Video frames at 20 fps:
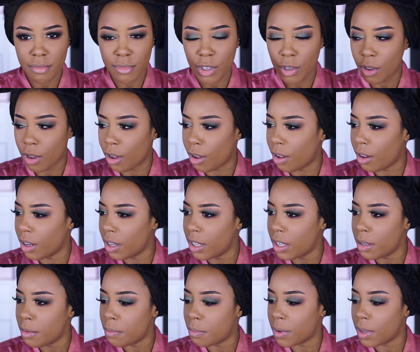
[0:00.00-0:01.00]
you call
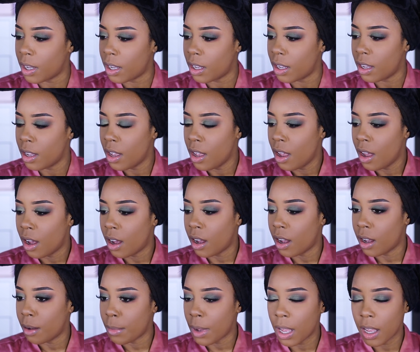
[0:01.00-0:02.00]
it, but
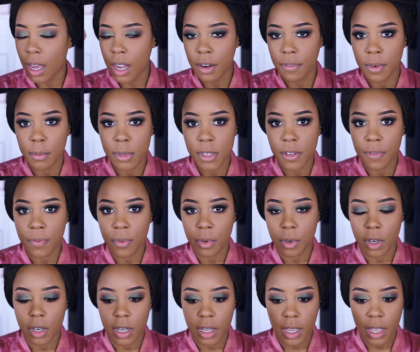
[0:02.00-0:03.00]
um, I got it from
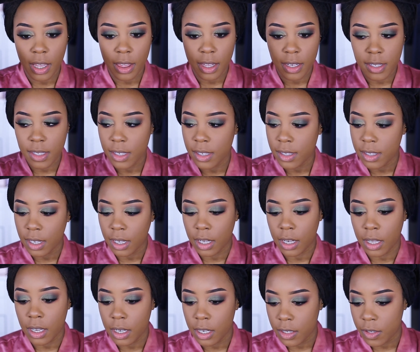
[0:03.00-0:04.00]
Sephora and this is the
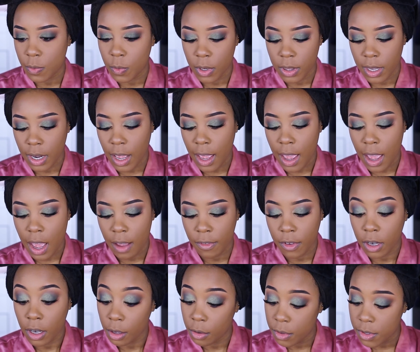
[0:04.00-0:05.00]
cleanest one that I have
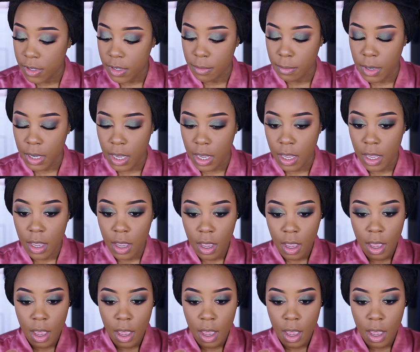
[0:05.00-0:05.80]
close to me.